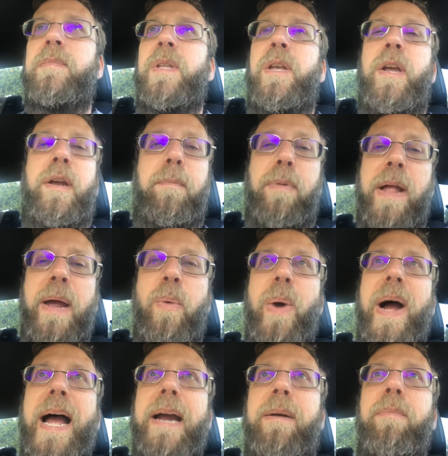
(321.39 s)
you can play
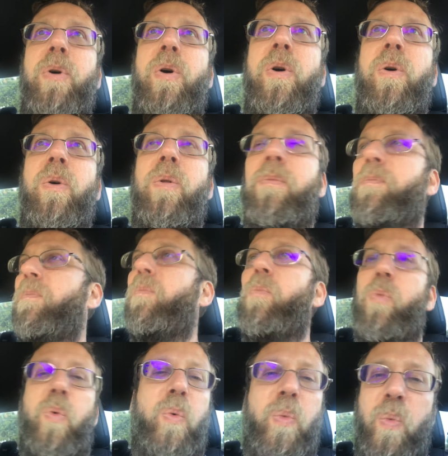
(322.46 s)
whack-a-mole
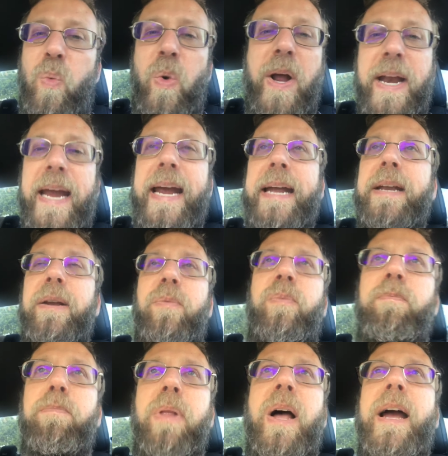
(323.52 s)

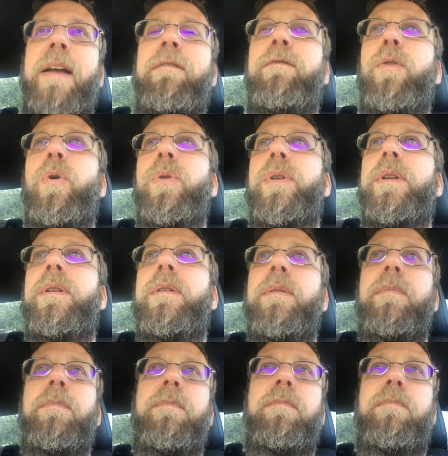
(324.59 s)
one-handed, blindfolded,
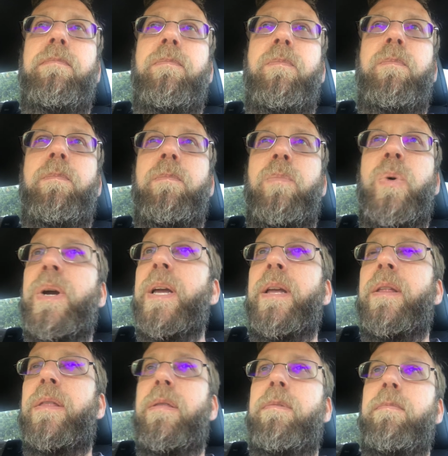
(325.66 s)

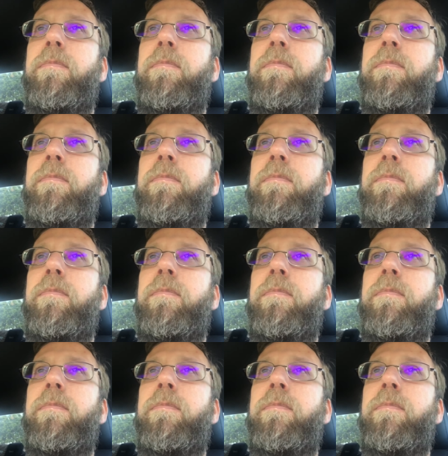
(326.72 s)
with